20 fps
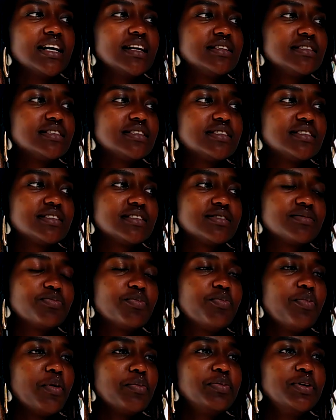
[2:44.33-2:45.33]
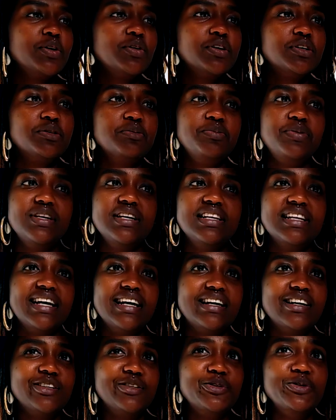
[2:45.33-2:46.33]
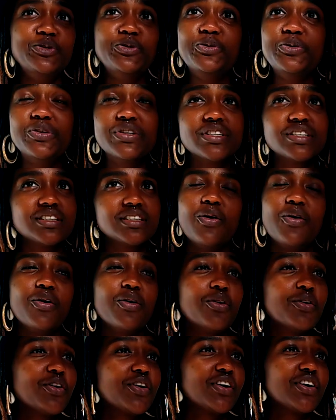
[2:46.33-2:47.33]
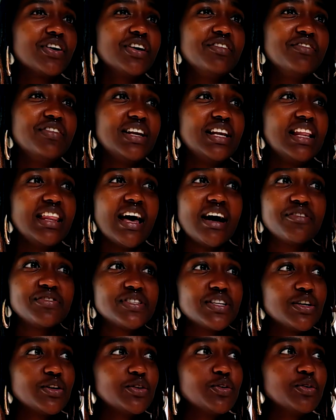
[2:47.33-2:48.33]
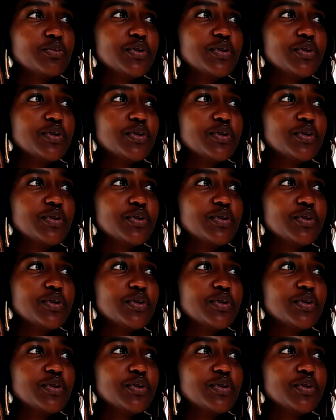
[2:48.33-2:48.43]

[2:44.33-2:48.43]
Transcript: it's probably gonna be like noon or even the afternoon,